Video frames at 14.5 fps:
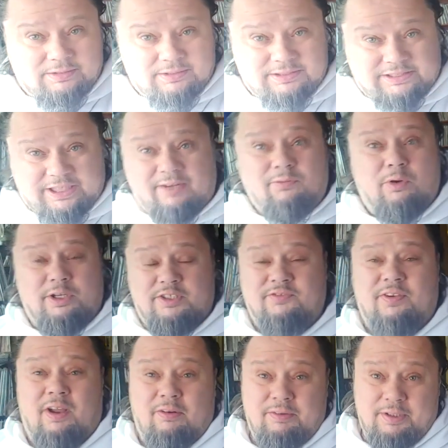Savoy is
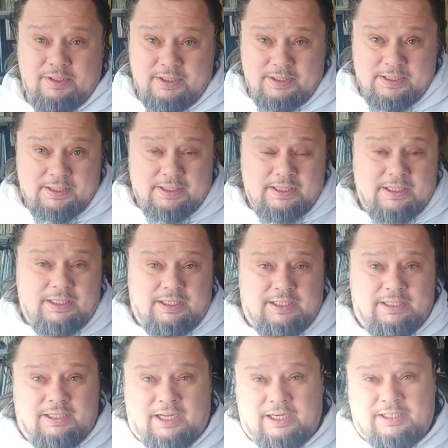founded
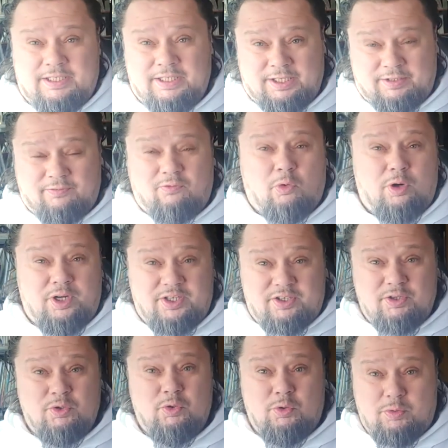in
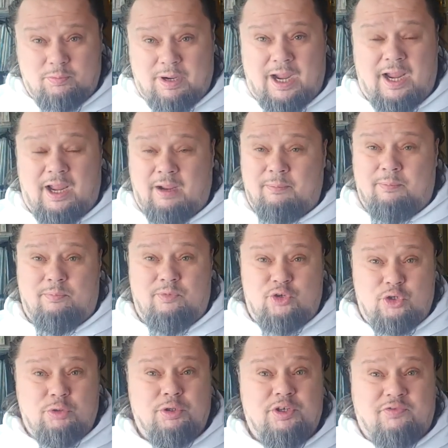1942 by a
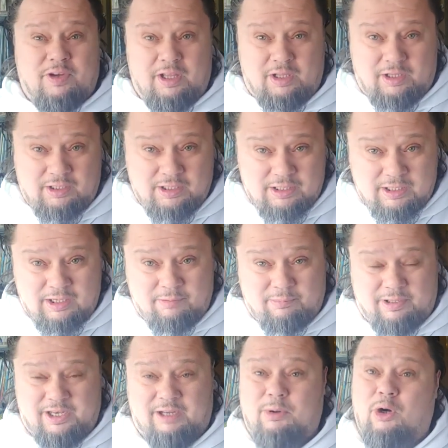Jewish fella
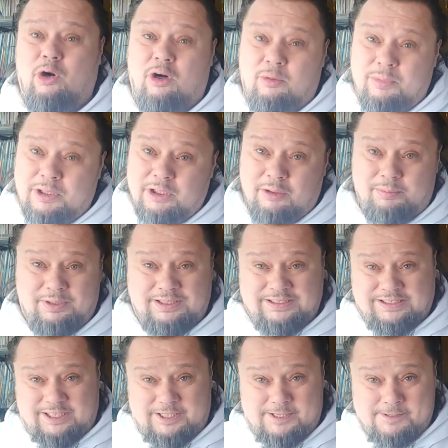by the name of Herman
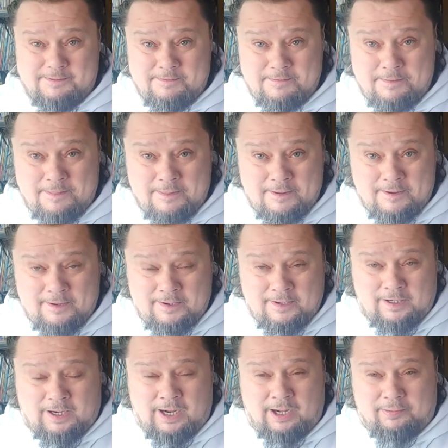Libinsky.
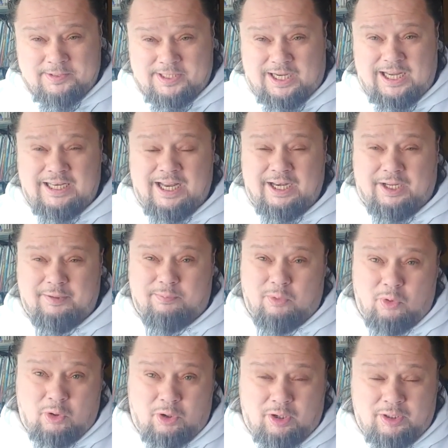He was a
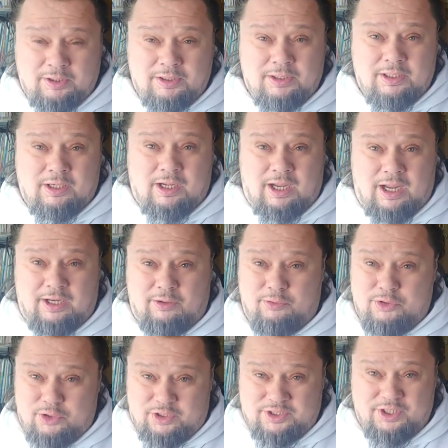Connecticut-born and New
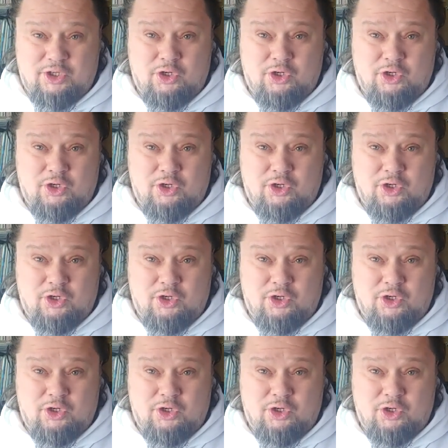Jersey,